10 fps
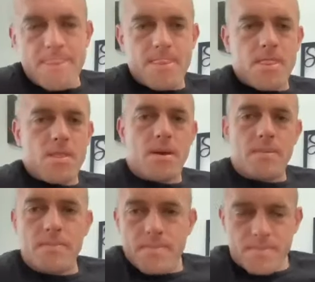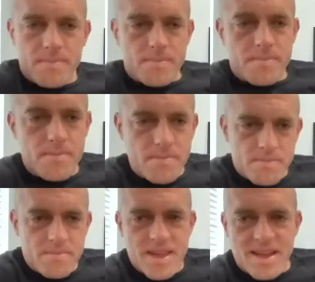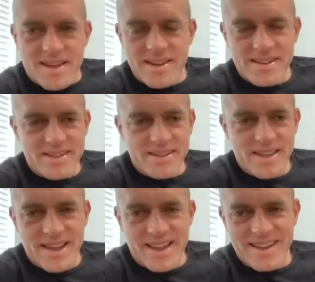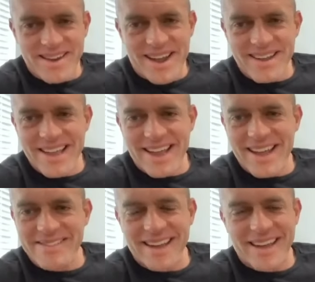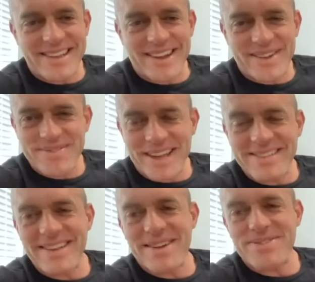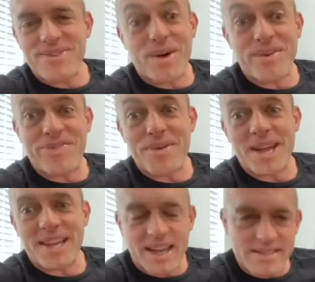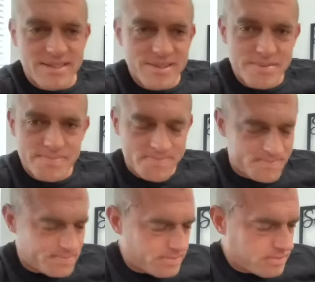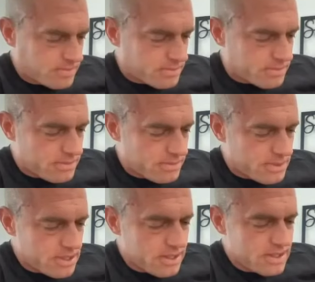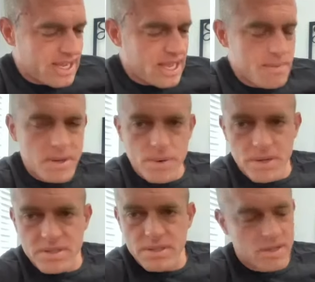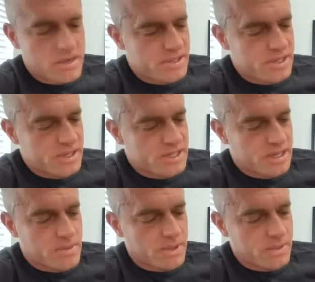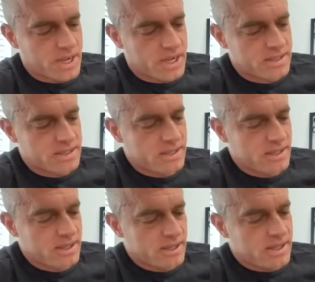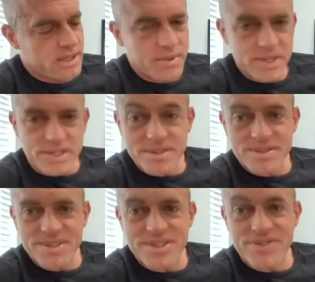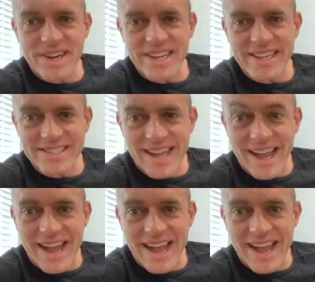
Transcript: This is what it is. Yeah. Yeah. And I, yeah, I had, I tell, I tell, I'll refer my guys to him it's like anybody wants to do coaching, I send them all to Wes, which which is funny because I,